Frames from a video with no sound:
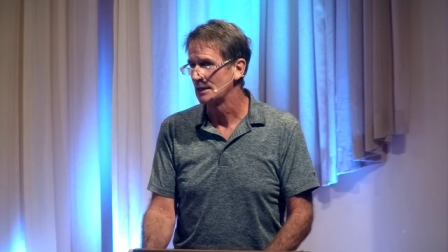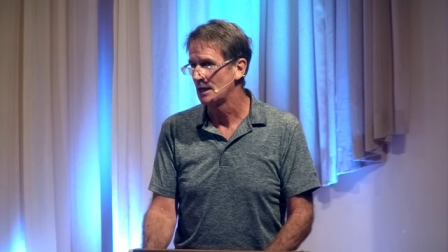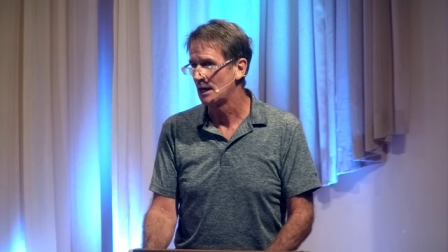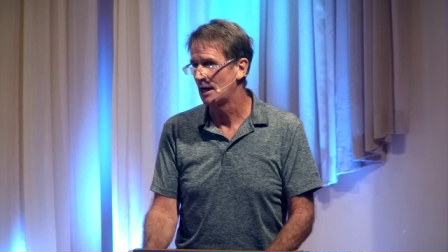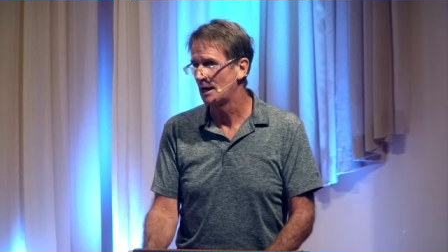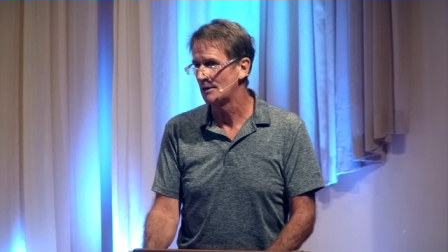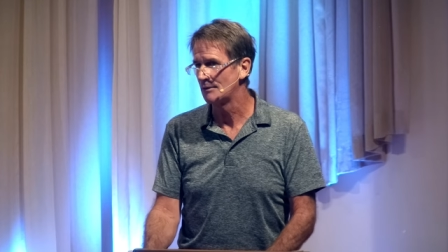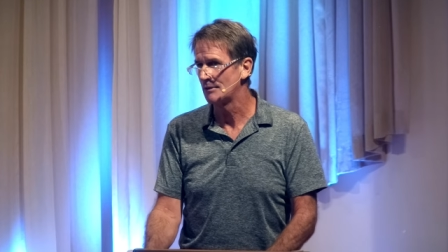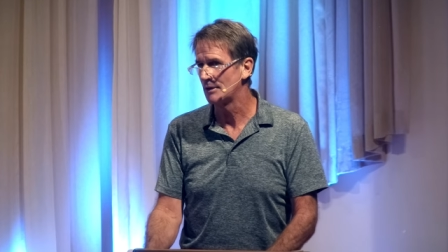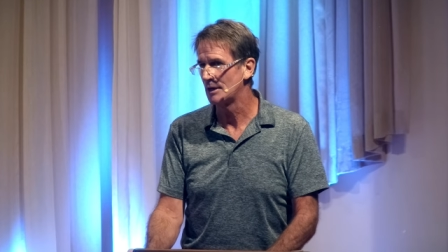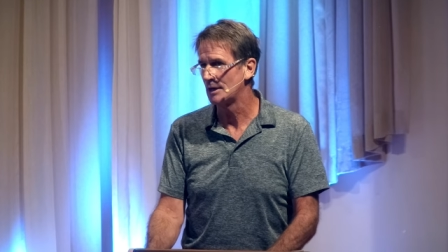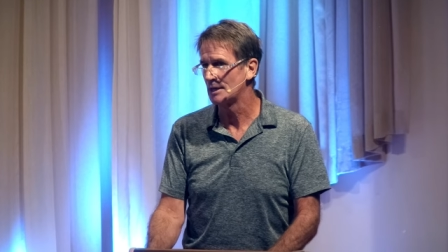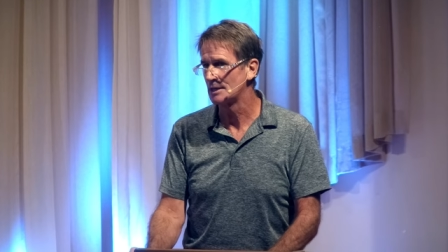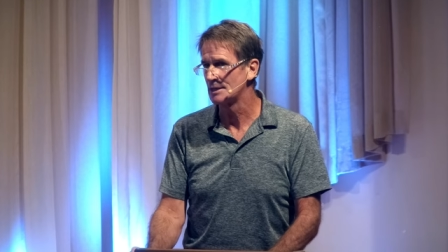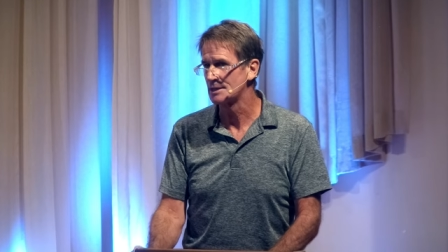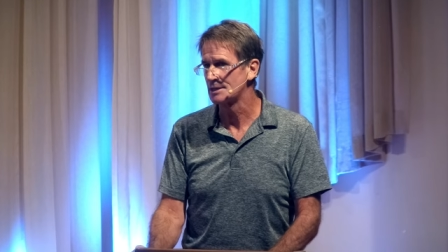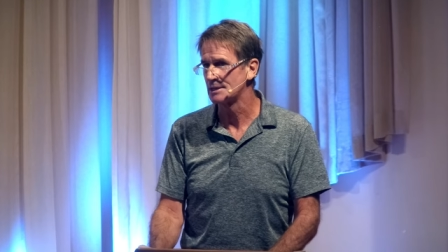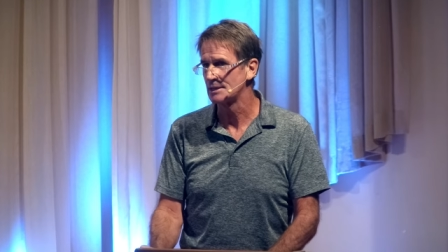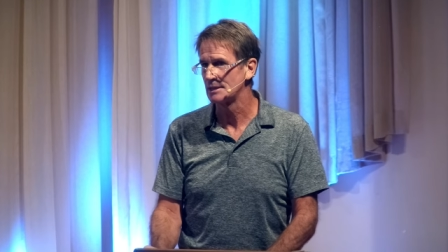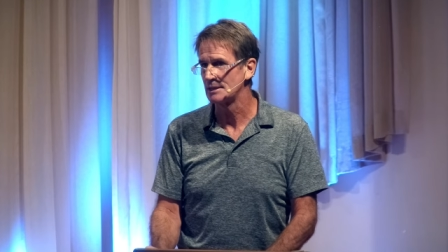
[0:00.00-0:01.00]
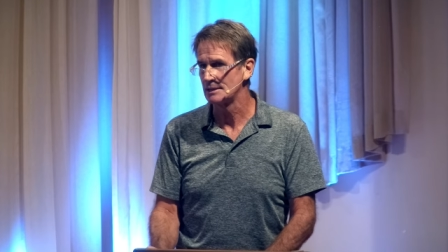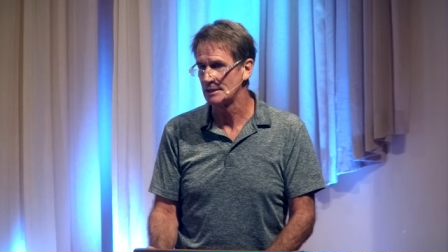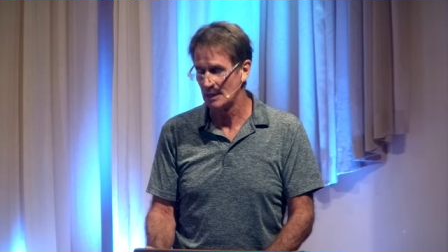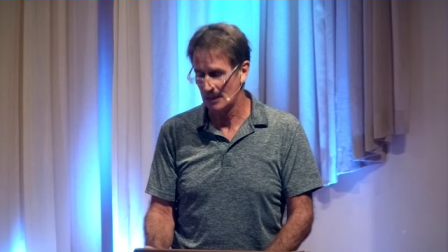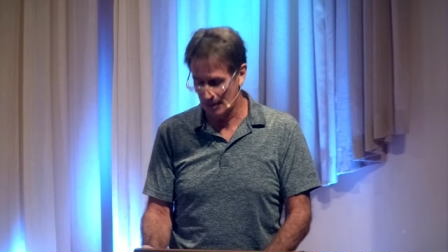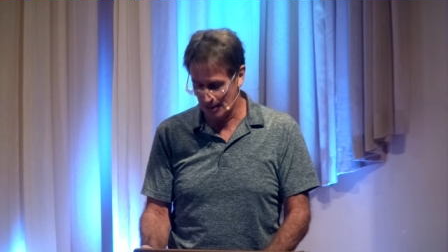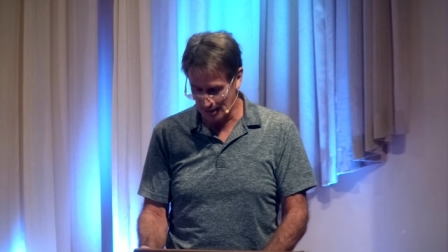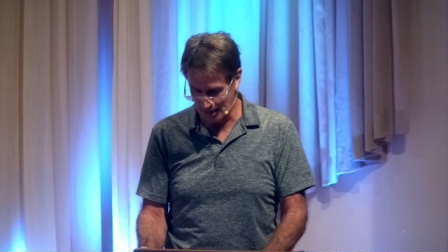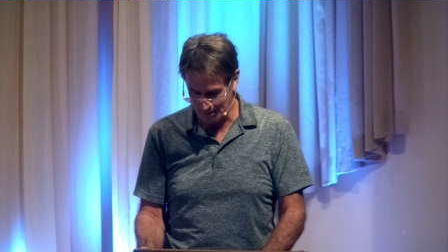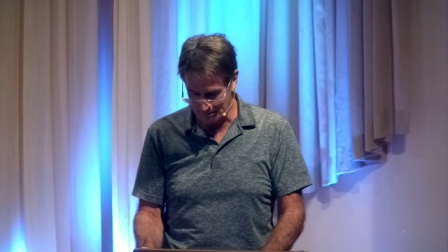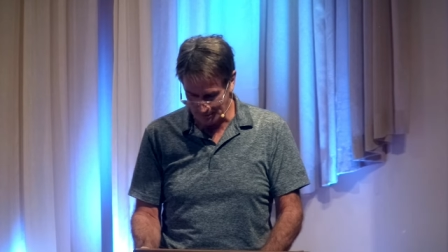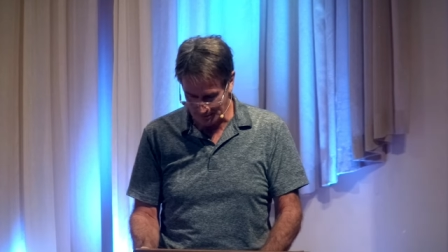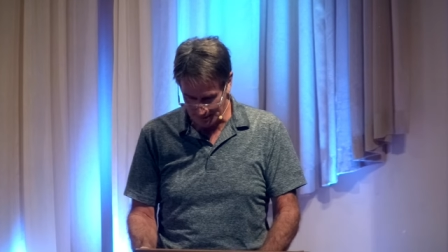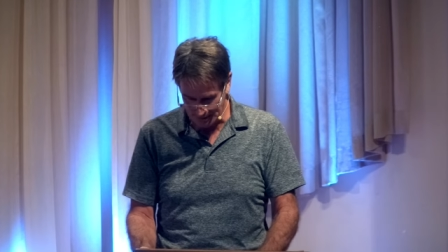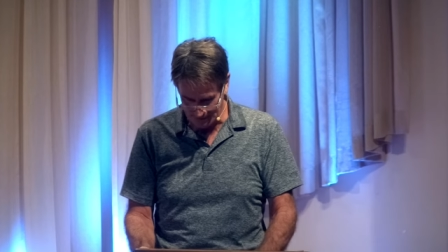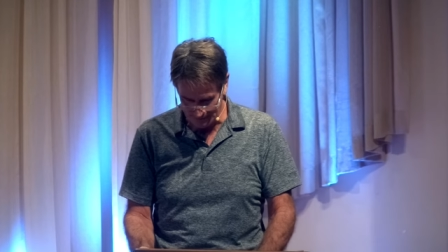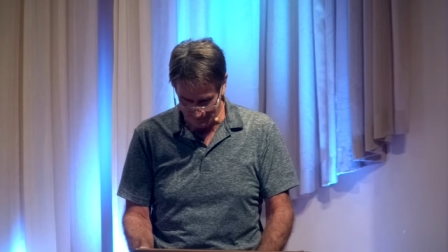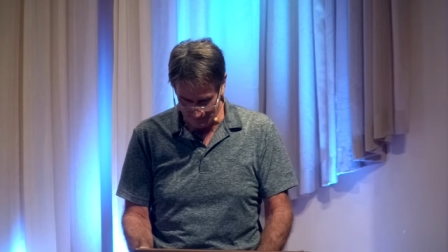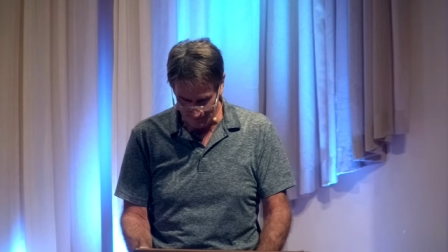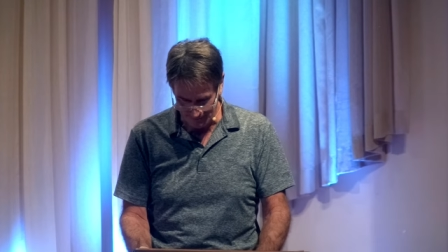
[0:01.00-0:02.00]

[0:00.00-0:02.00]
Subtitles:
kairos times.